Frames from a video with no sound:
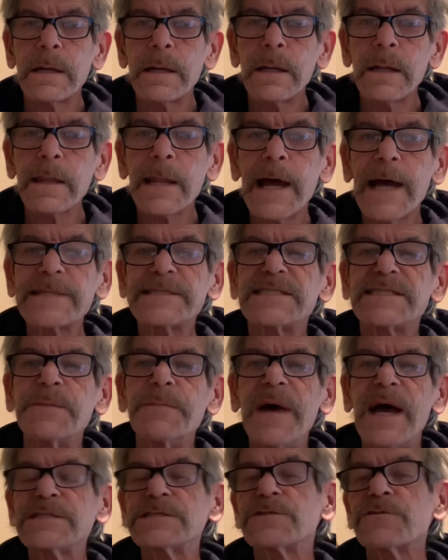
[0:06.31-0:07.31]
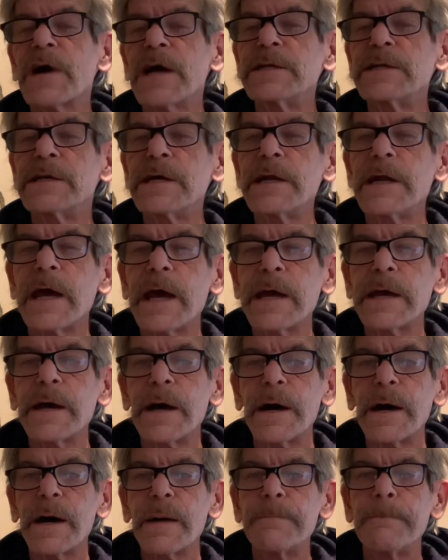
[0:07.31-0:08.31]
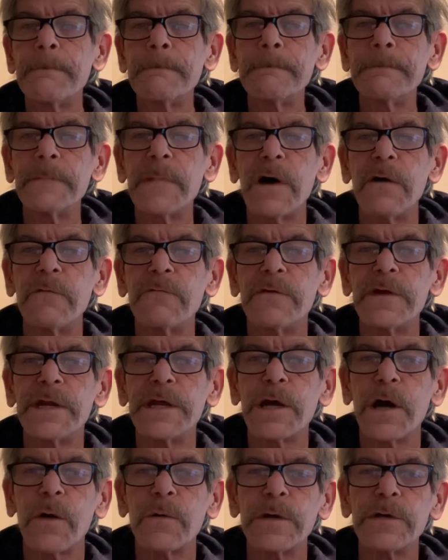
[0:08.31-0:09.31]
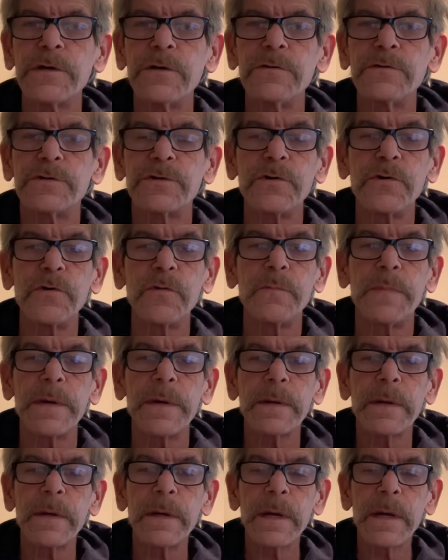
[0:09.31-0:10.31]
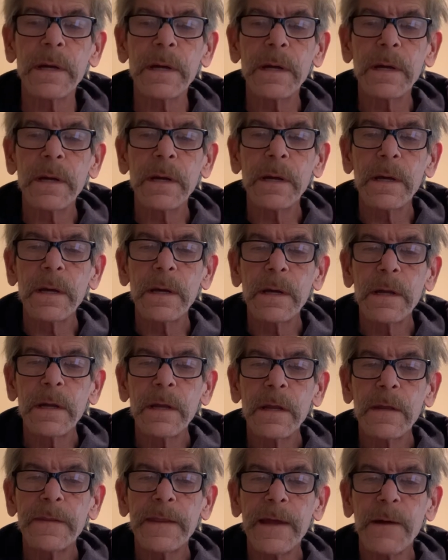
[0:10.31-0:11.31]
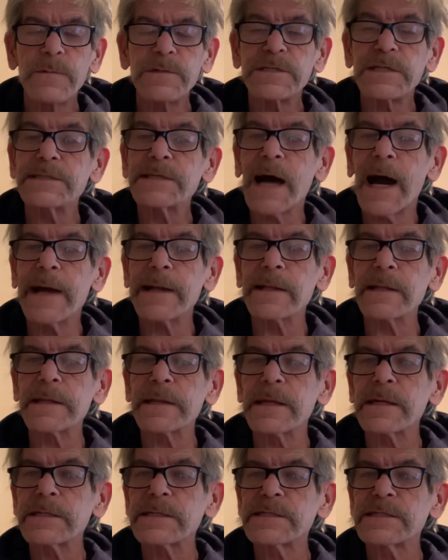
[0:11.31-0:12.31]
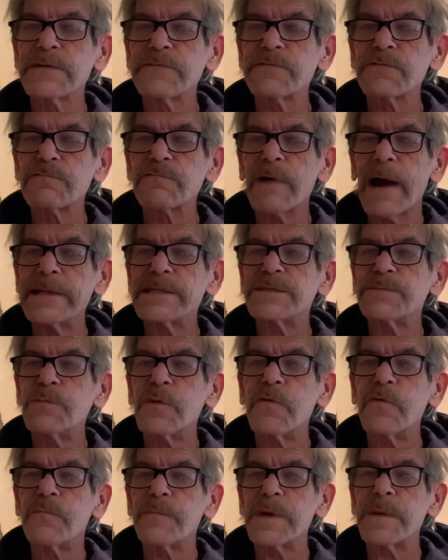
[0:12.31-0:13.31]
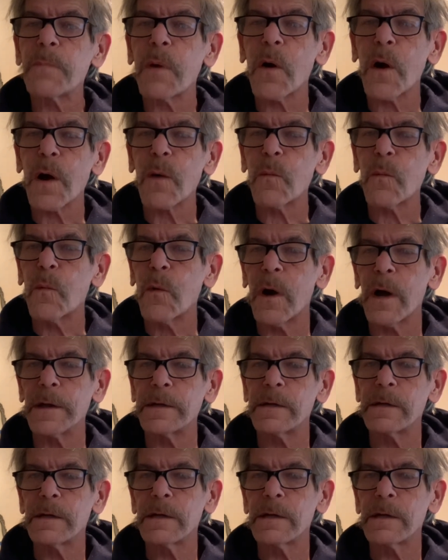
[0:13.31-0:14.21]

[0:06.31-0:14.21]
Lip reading: last semester I did a video, a YouTube, that was entitled "The Civil Rights Movement Part 1."